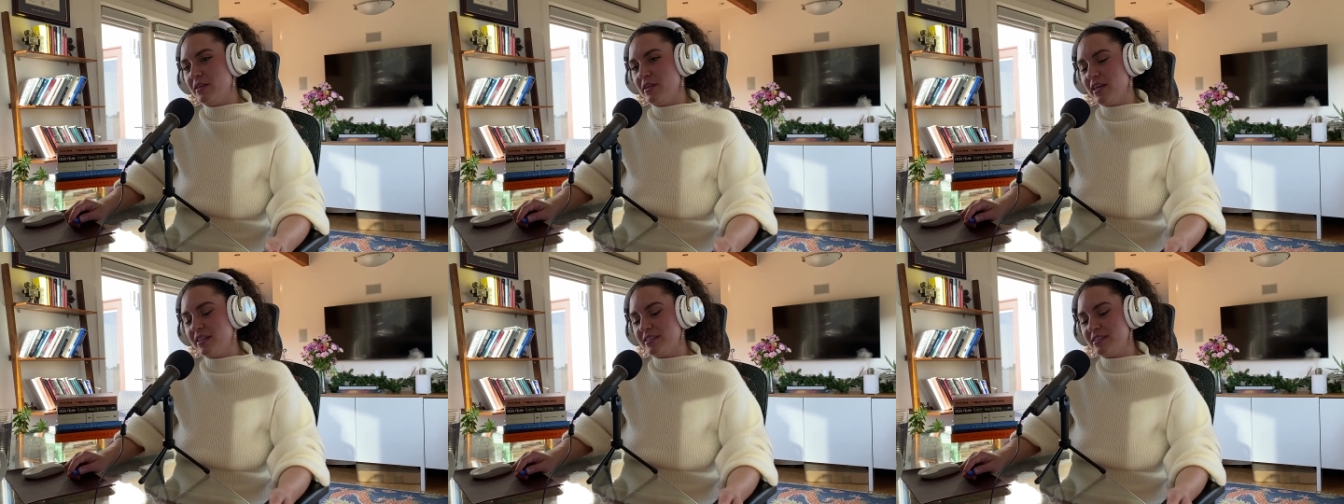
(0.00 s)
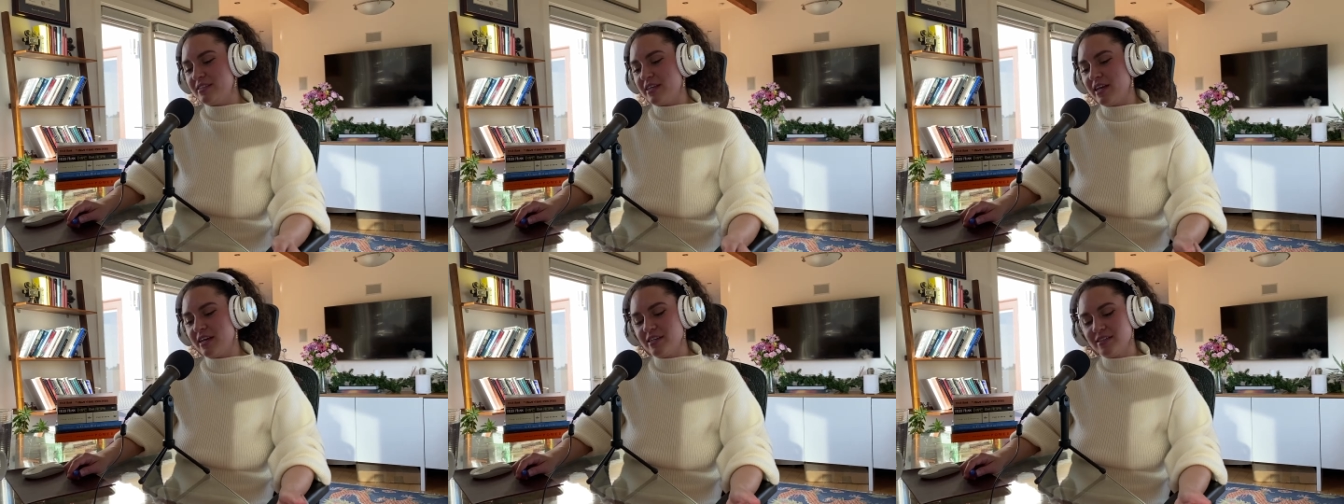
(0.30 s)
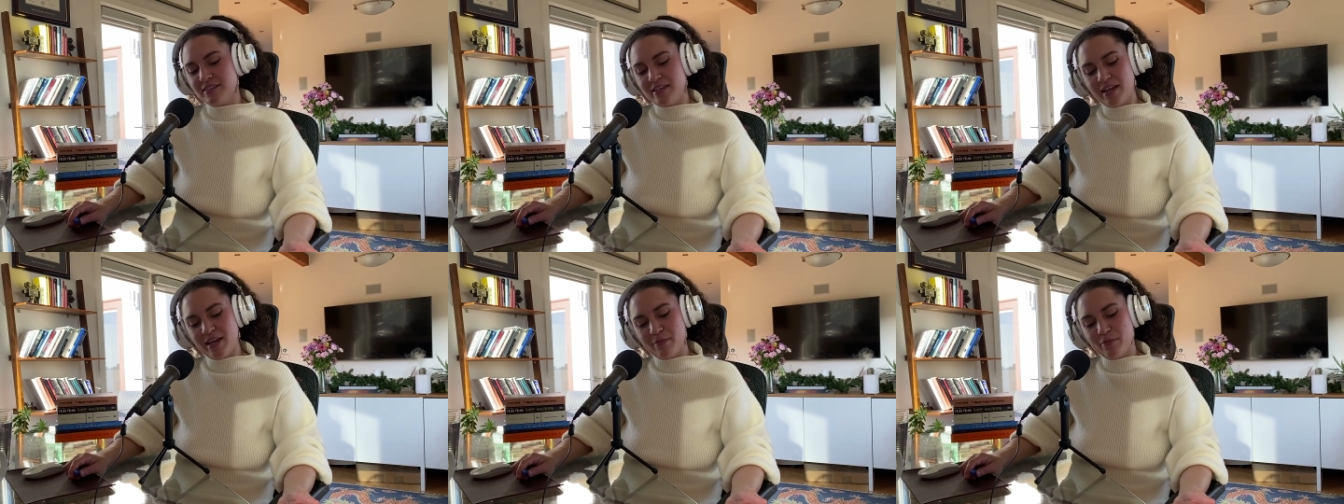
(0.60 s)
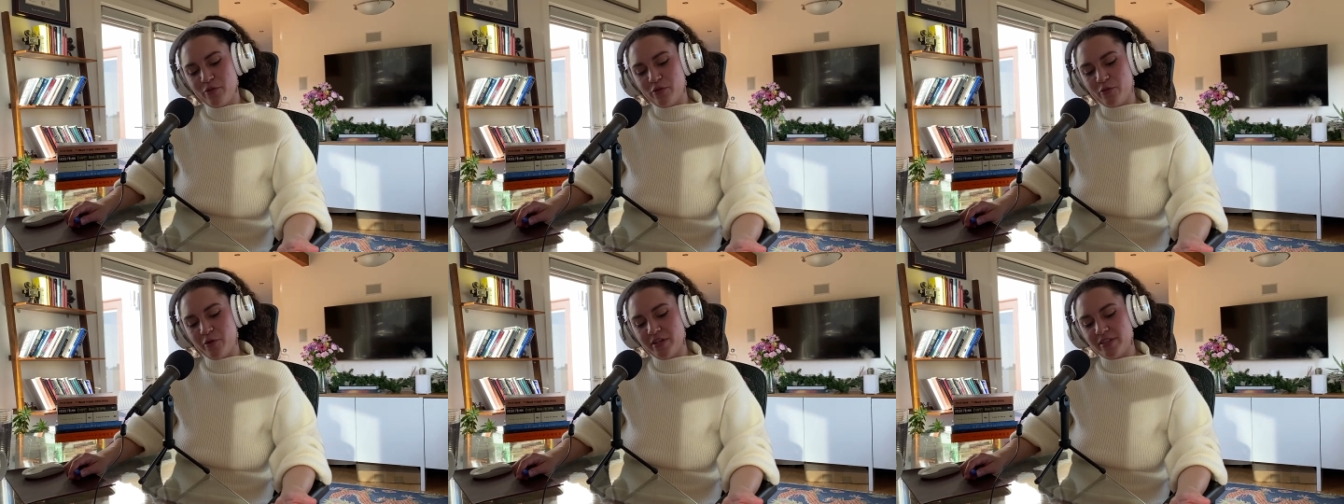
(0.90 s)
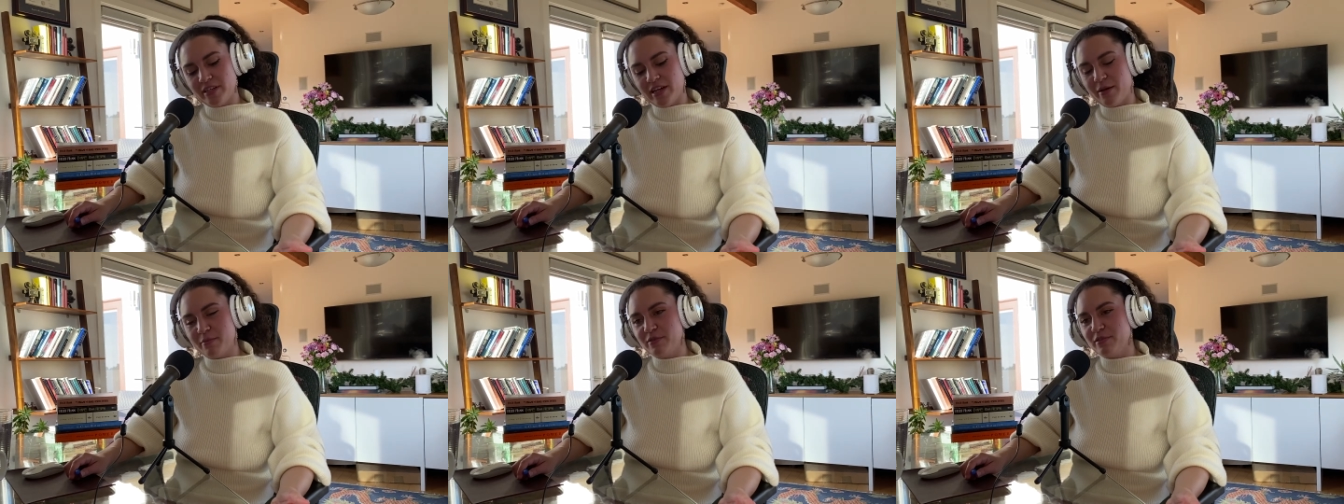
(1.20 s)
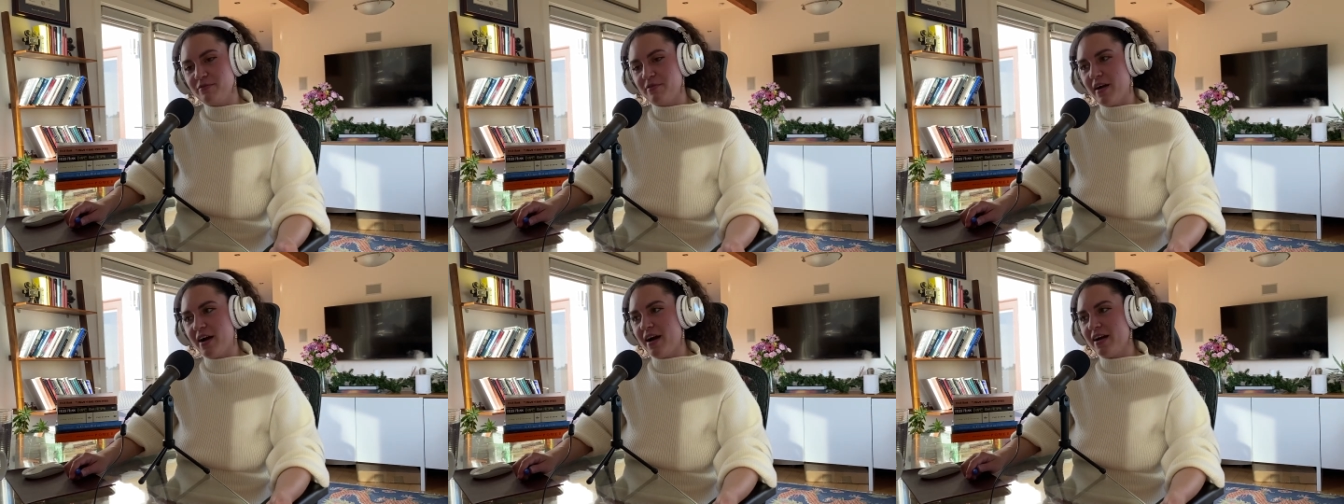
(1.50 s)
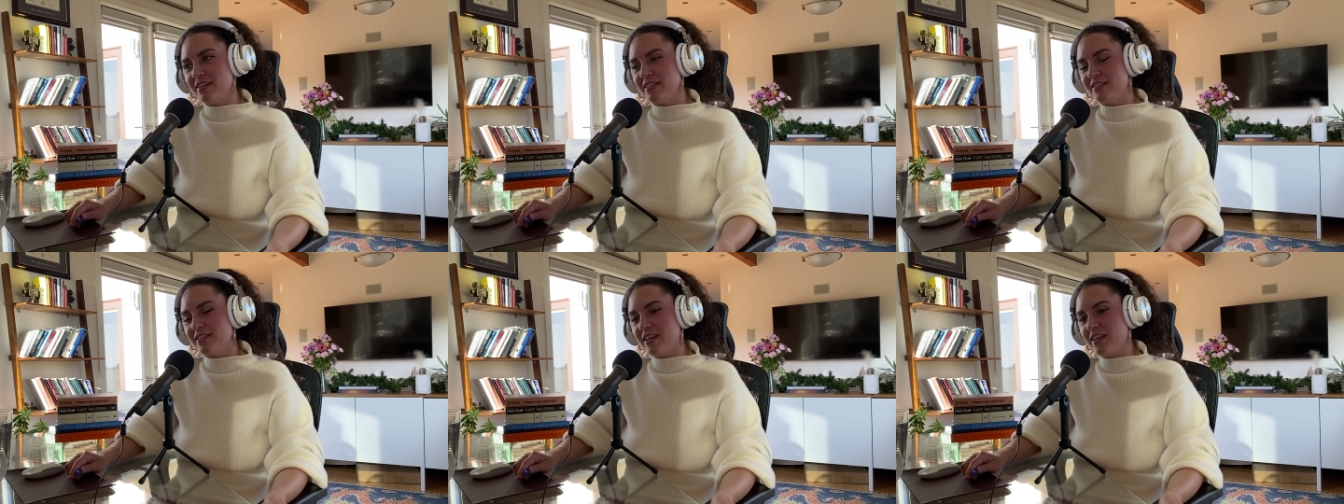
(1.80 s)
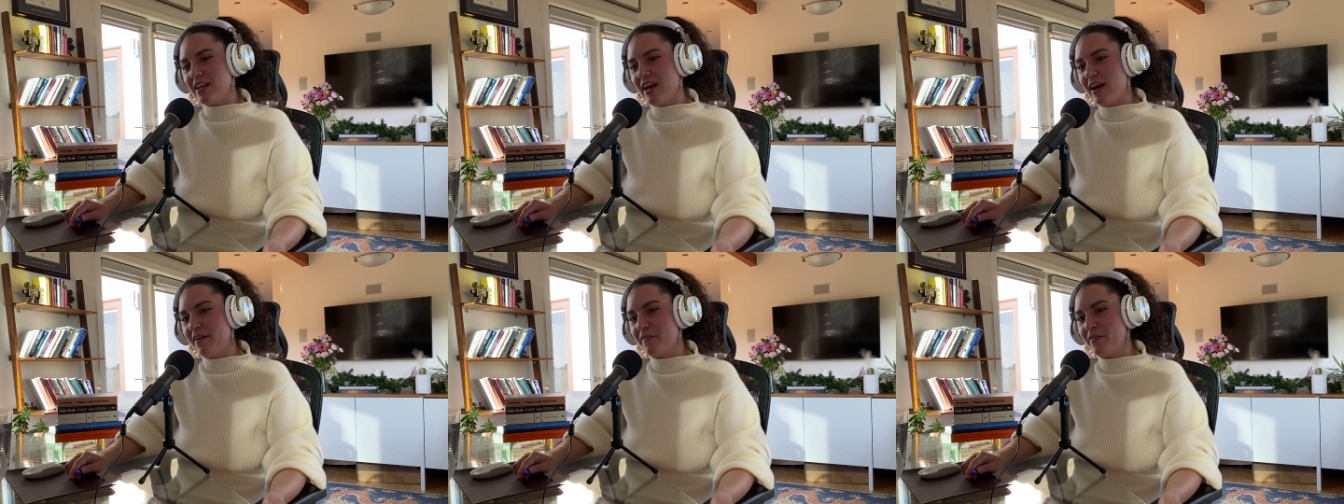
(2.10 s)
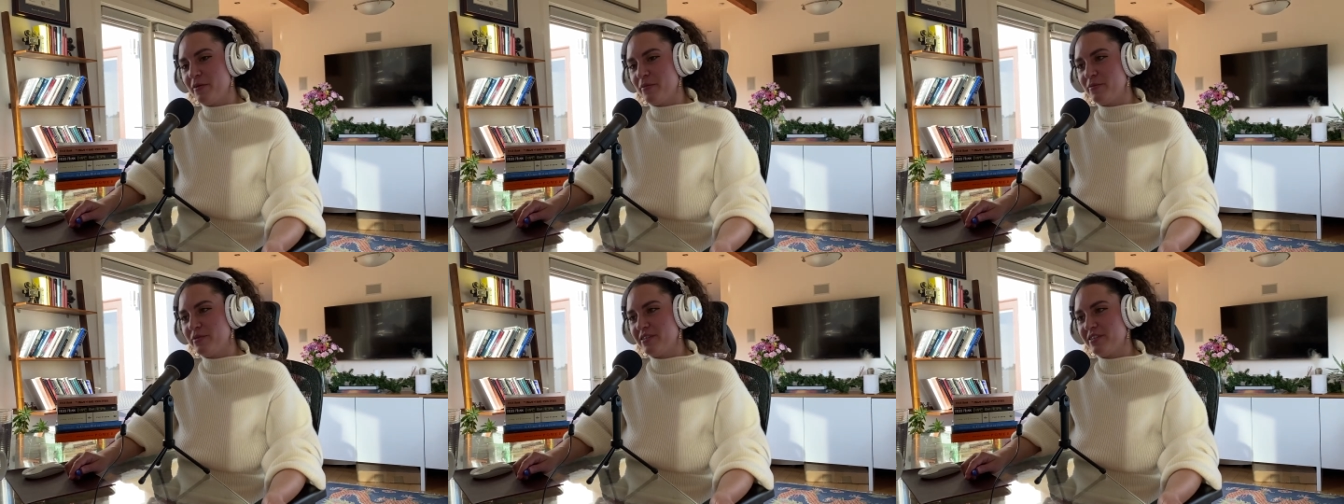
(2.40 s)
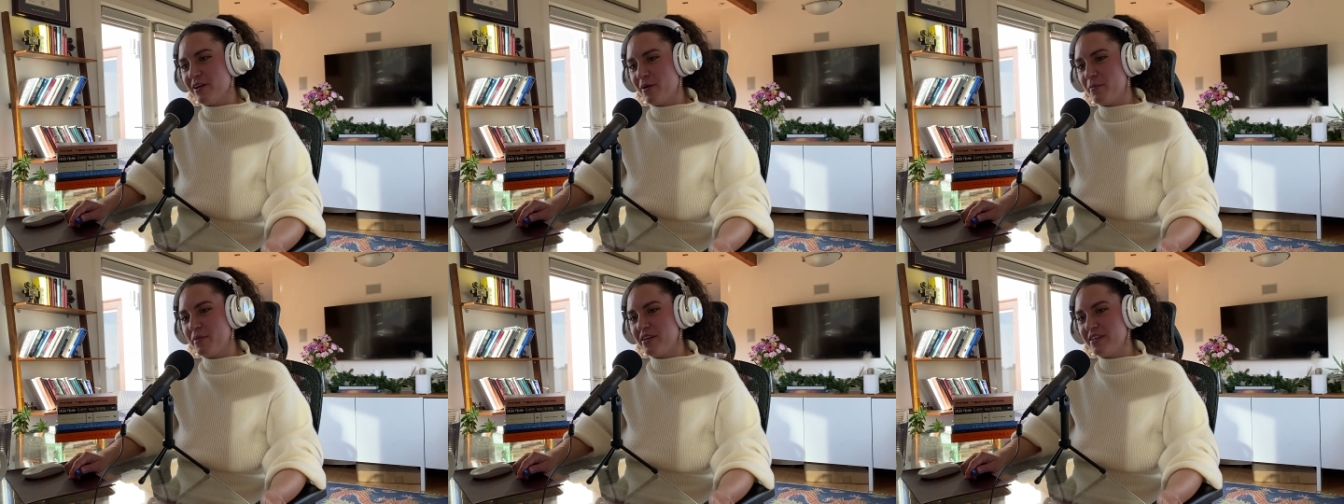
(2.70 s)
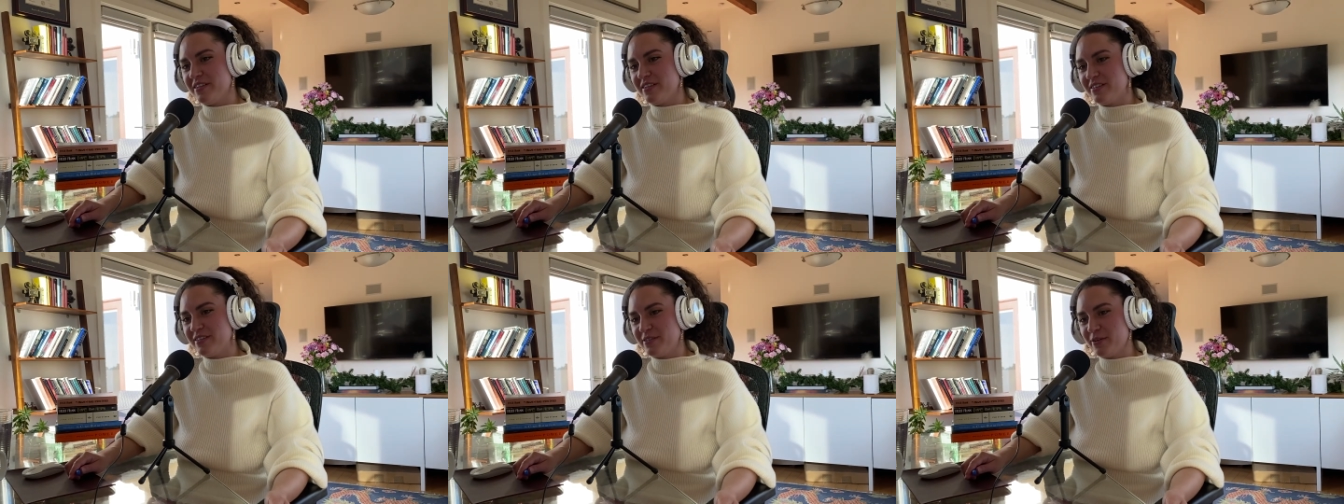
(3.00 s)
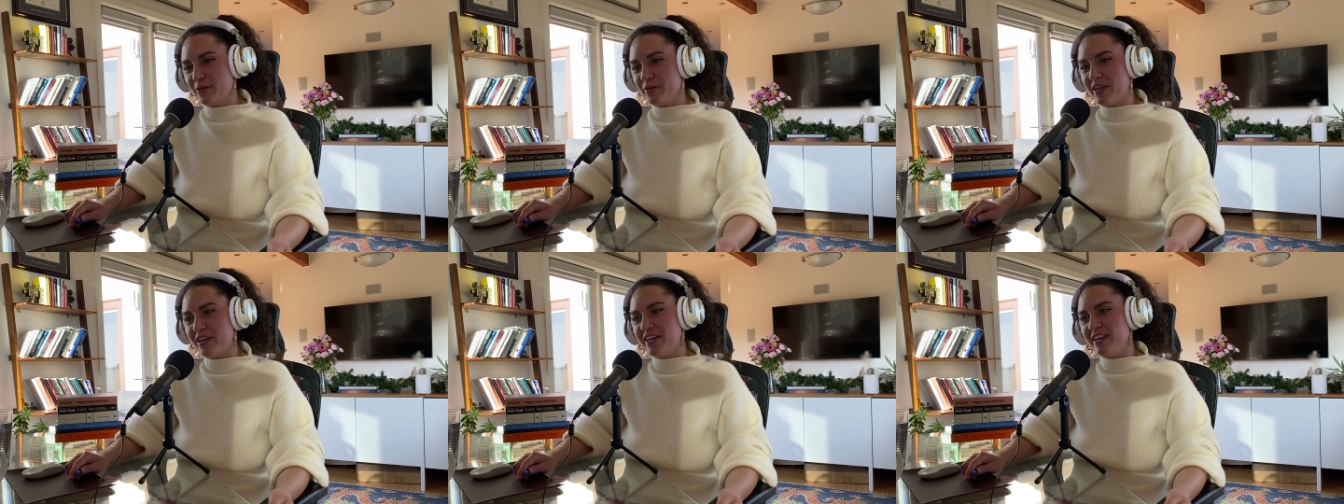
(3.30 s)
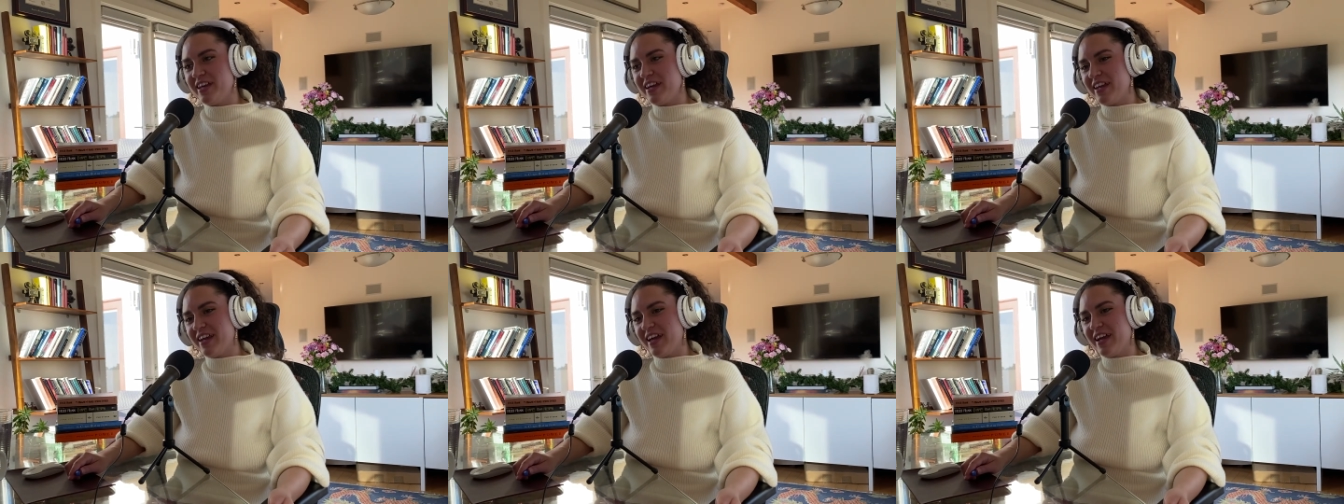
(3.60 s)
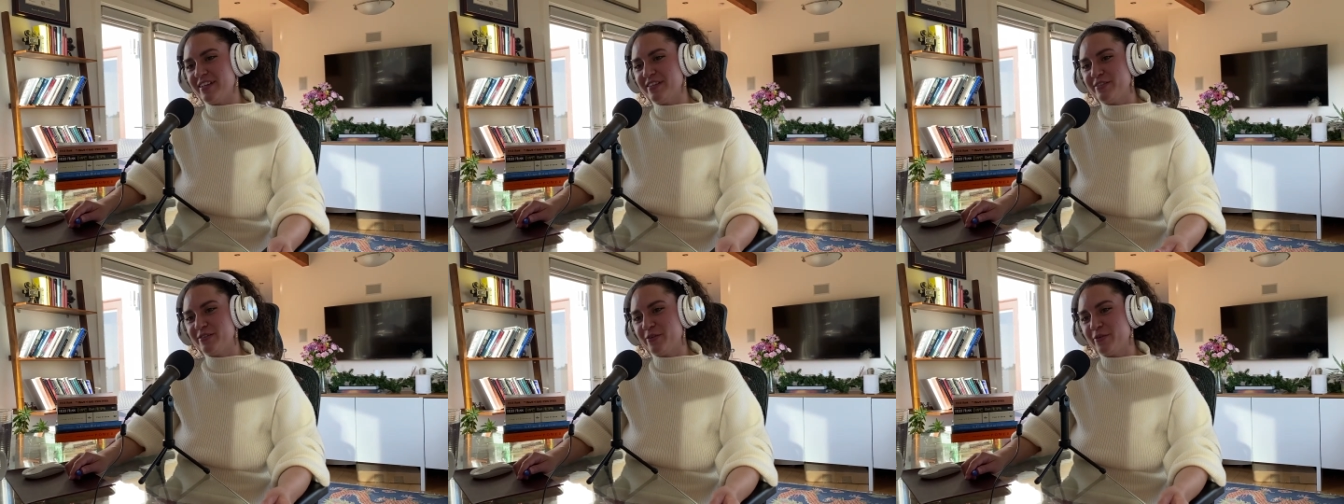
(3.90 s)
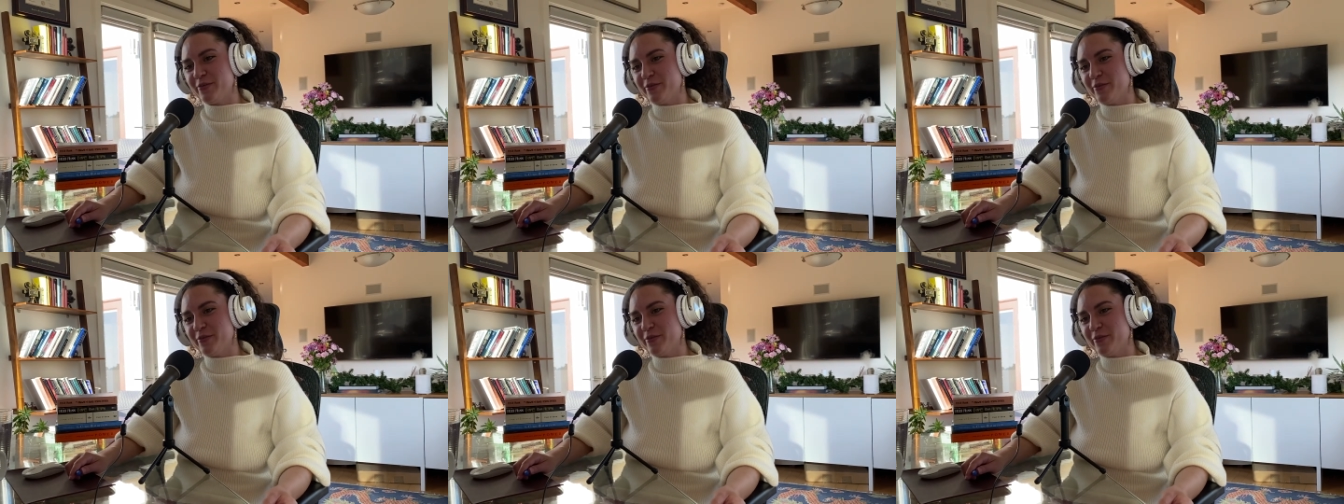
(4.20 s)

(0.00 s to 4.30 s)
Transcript: Let's say his name 3 times fast and have him summoned so that he can answer